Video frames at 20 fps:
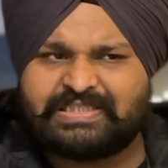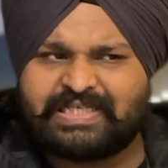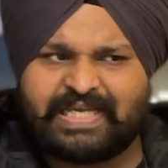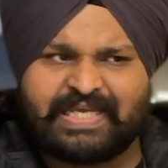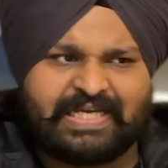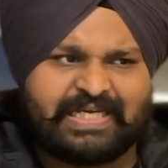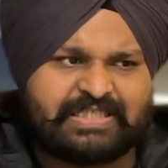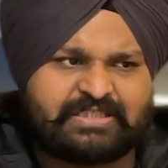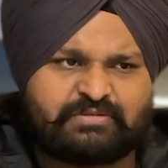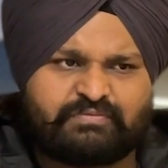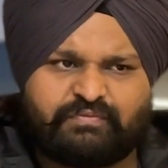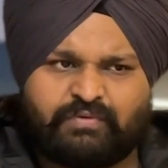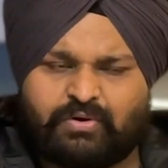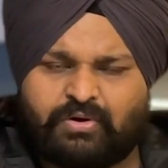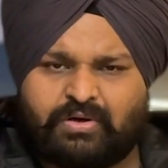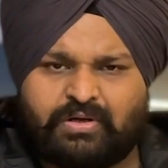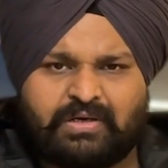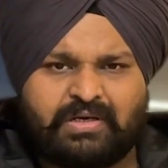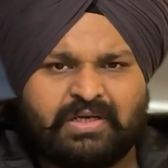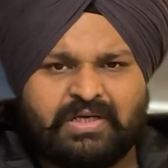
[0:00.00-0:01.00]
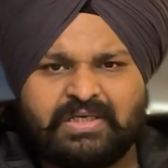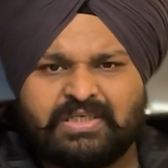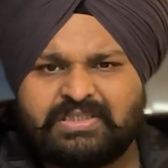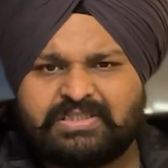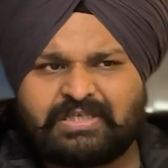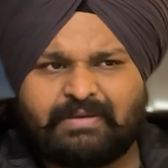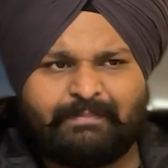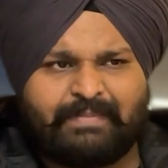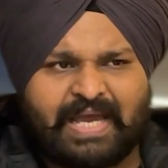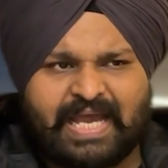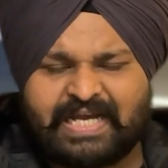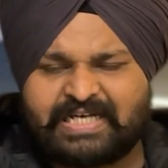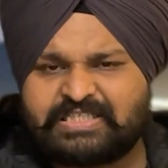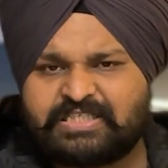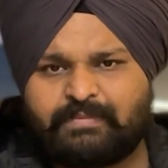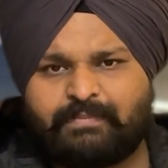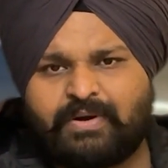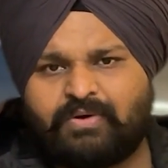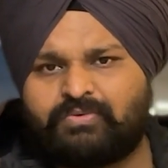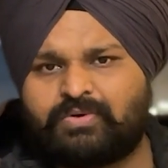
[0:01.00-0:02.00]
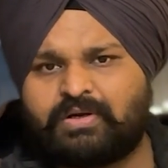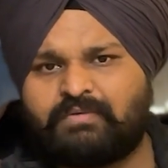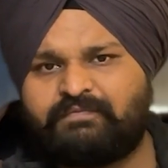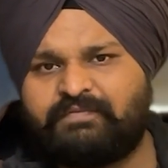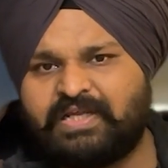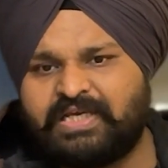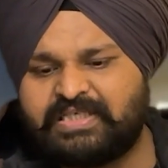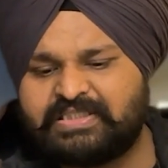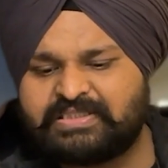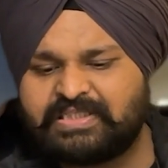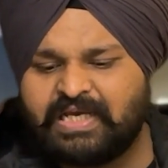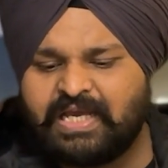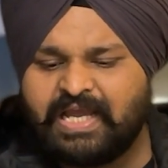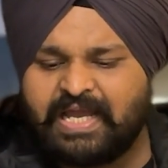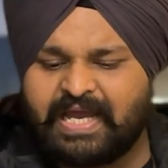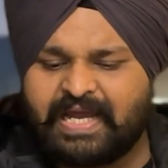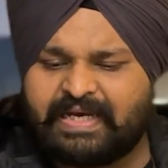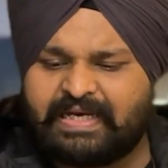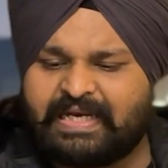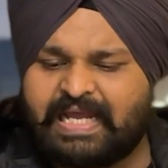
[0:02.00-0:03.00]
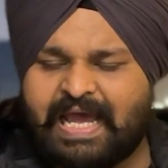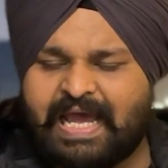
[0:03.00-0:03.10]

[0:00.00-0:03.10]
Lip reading: I guess, for some X amount of days, and